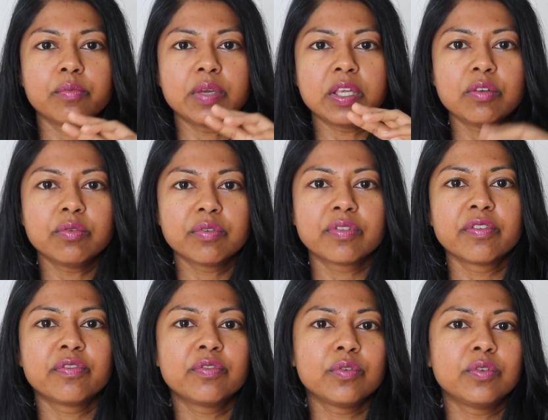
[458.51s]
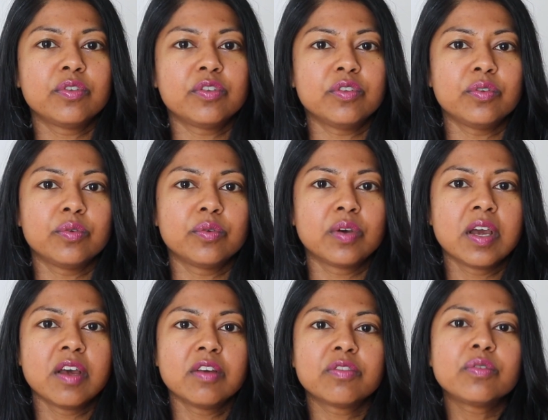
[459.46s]
we use the food to
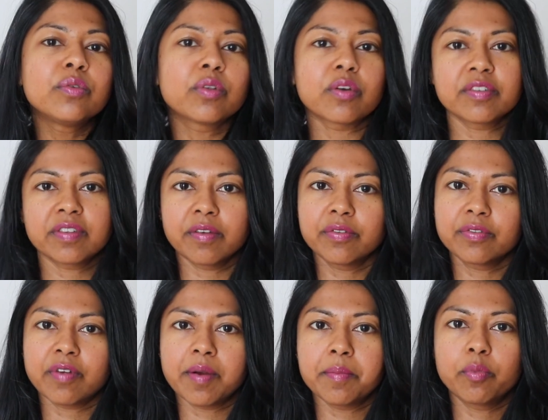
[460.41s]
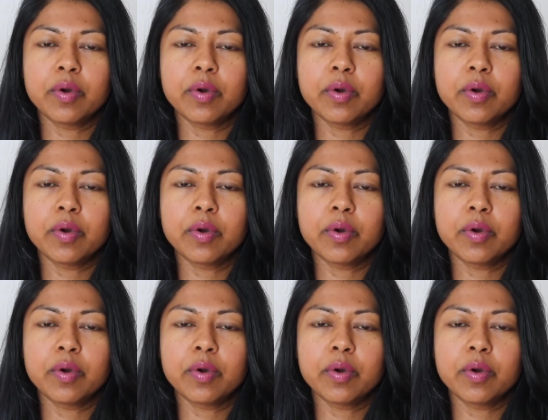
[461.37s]
soothe ourselves from.